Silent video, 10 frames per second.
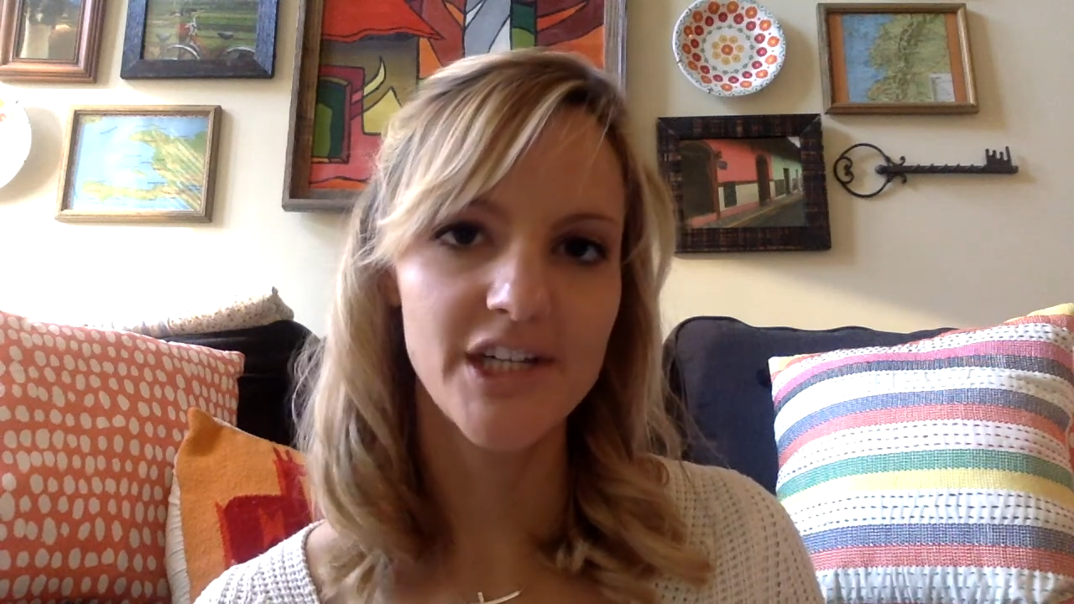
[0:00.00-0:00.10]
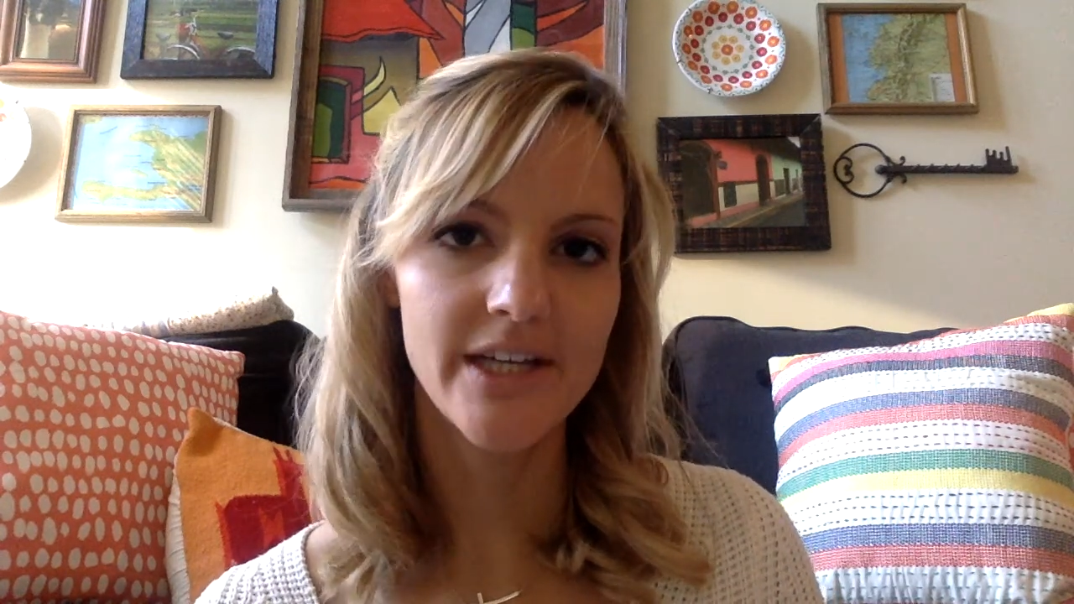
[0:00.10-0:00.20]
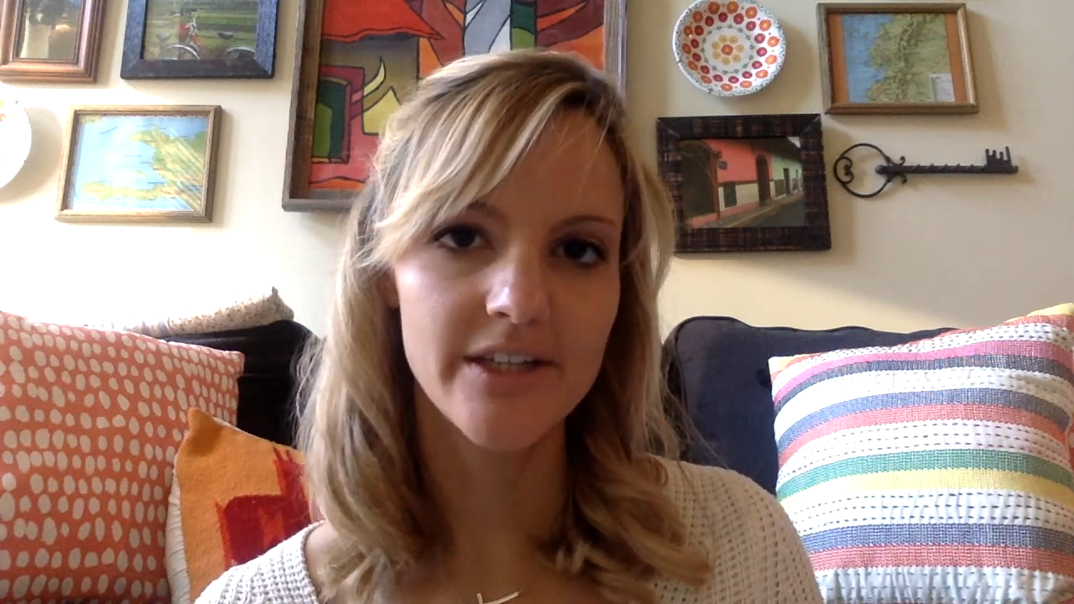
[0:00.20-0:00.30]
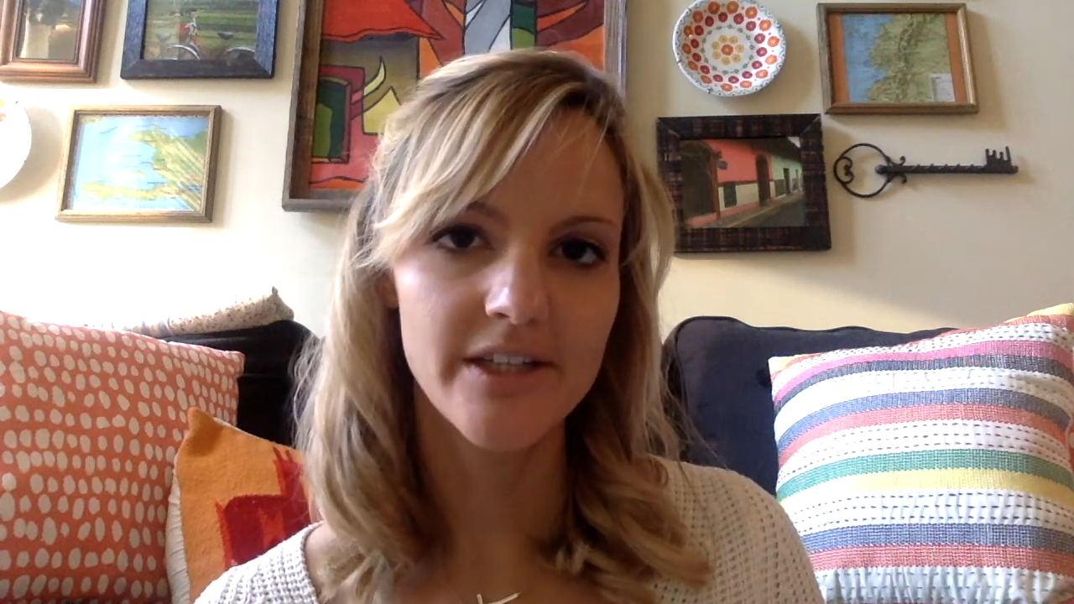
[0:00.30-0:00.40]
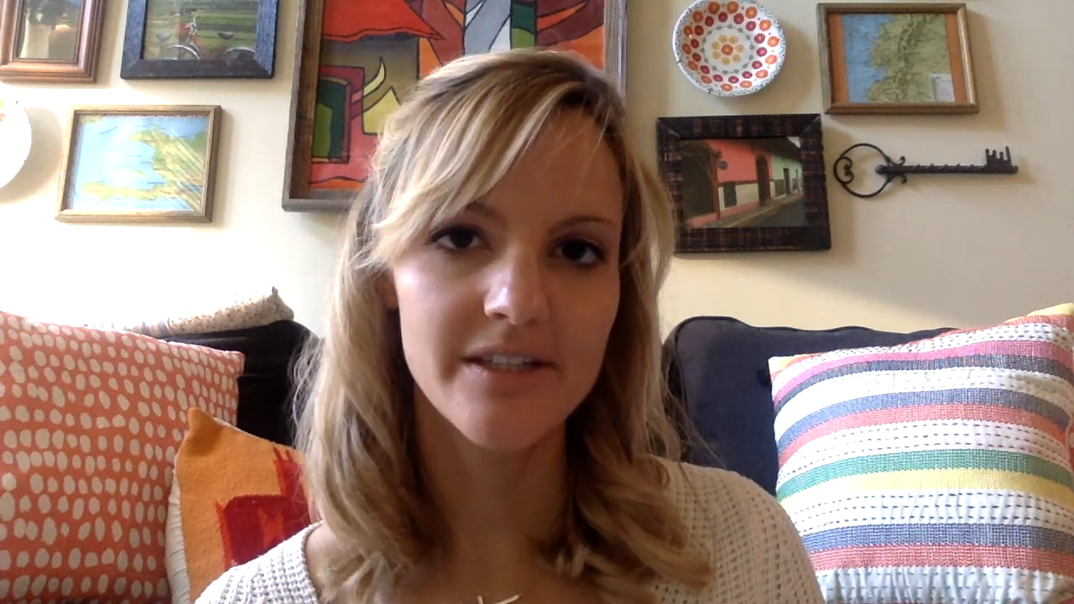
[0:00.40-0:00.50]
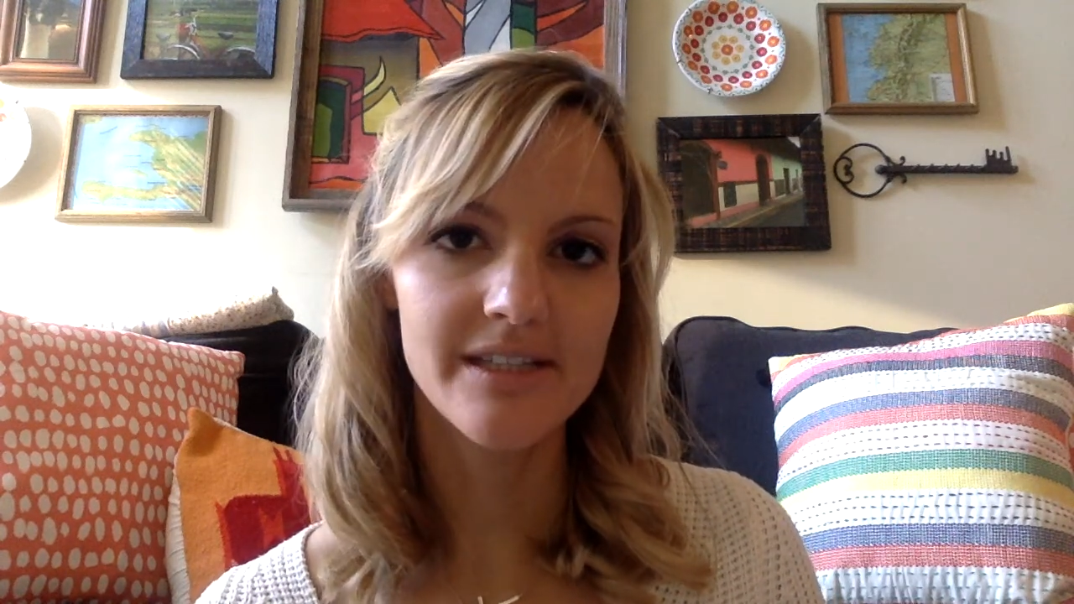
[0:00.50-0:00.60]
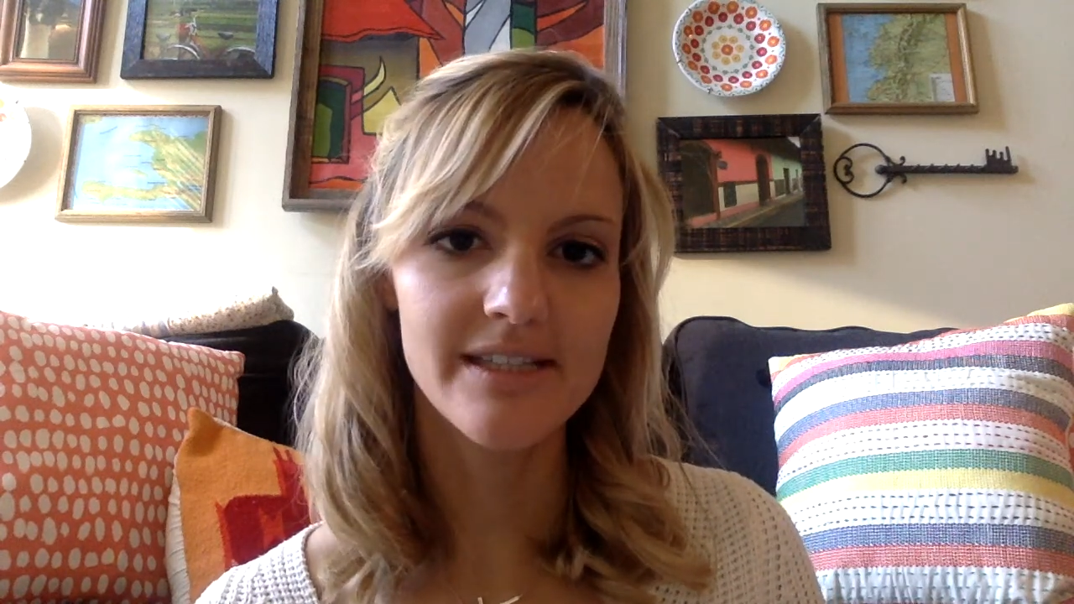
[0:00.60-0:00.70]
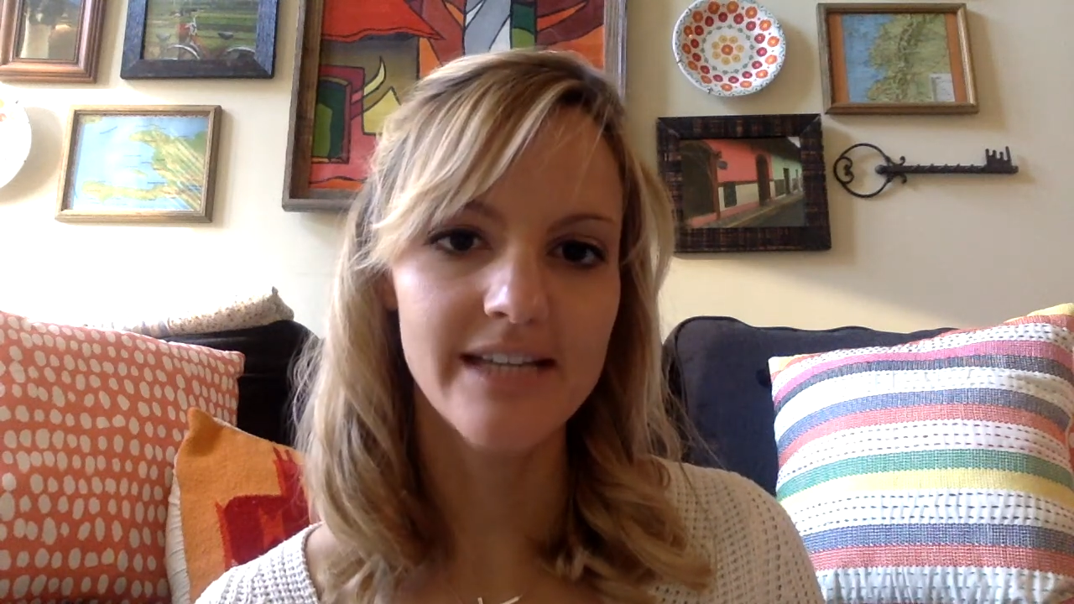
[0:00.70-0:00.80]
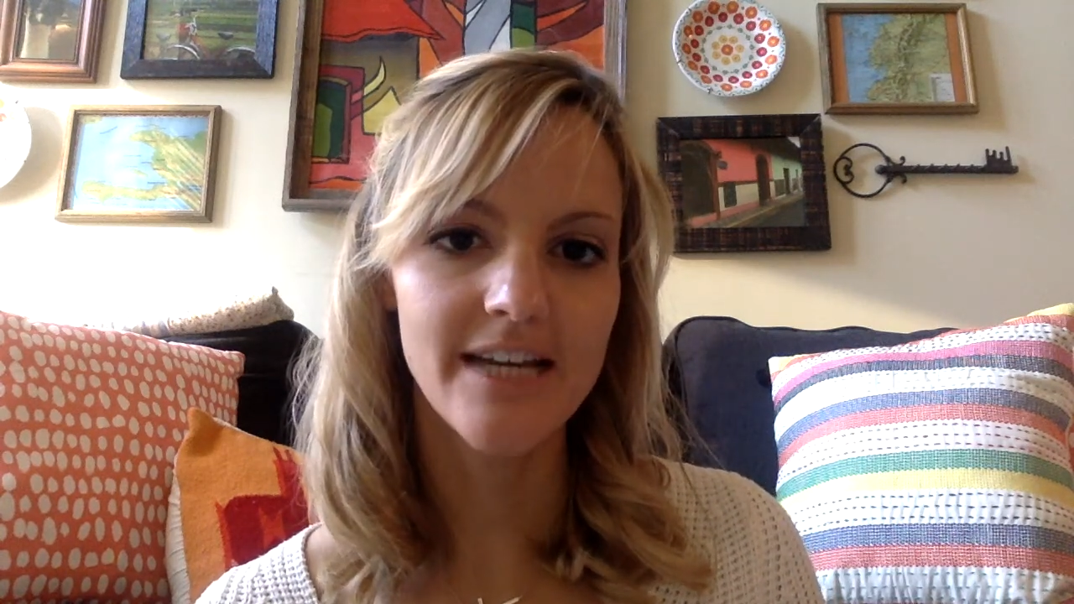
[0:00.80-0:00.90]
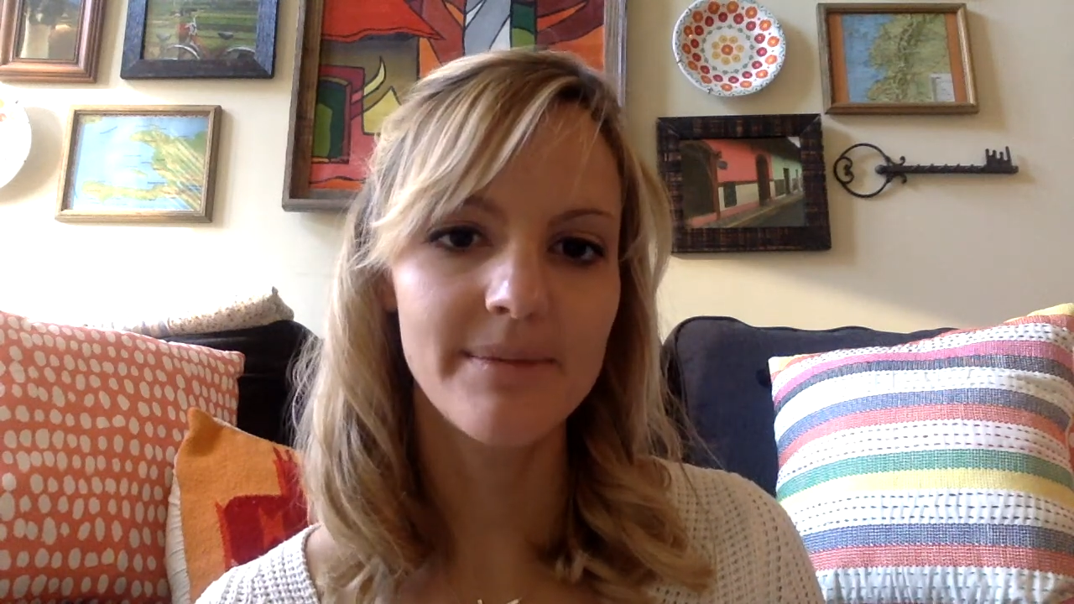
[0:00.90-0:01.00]
other's
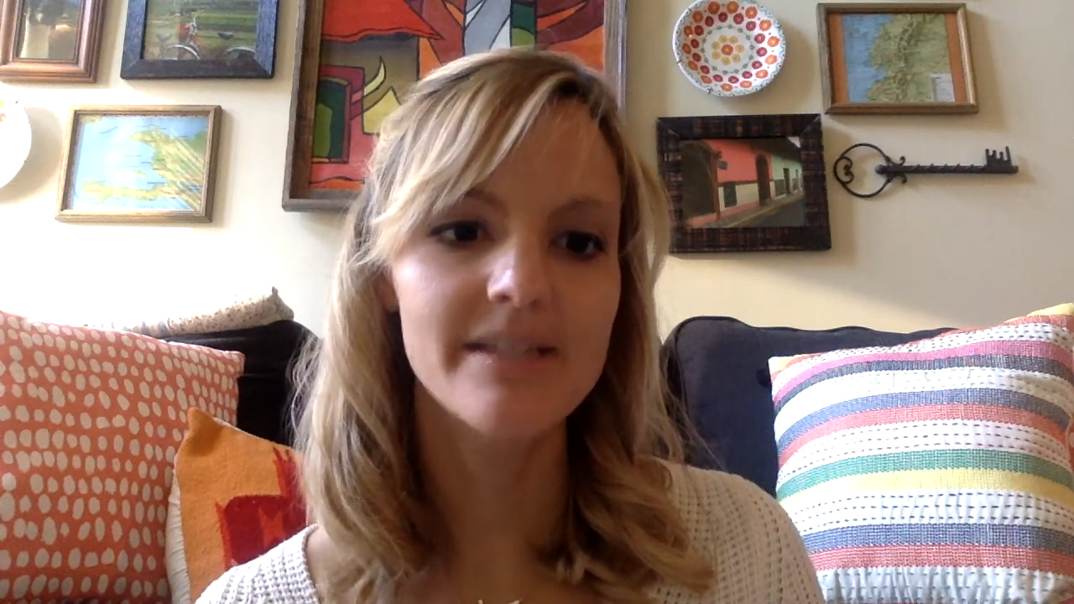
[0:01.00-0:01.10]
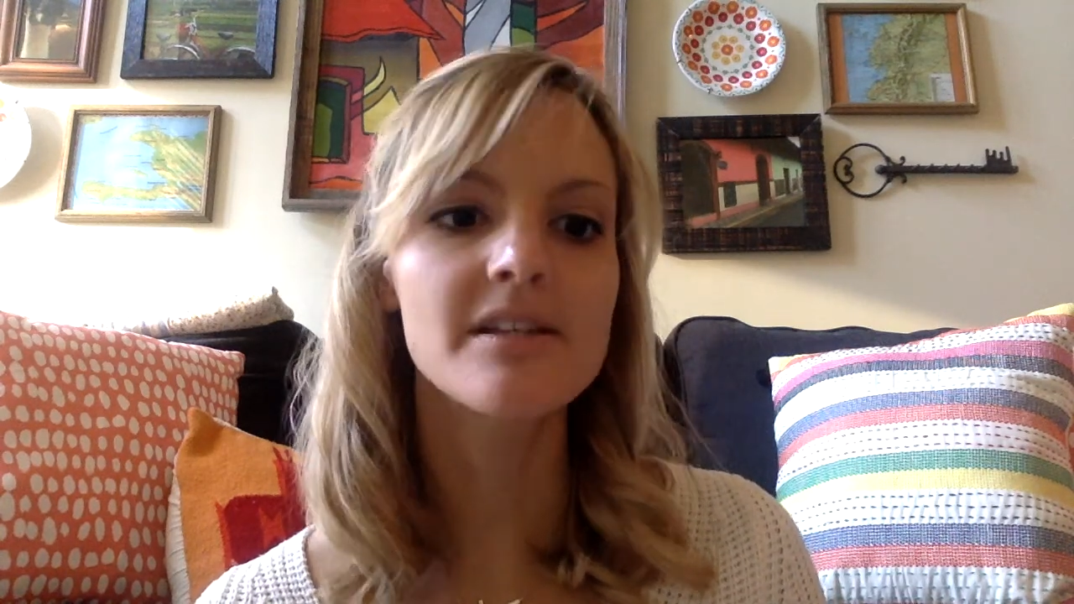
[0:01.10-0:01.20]
assignments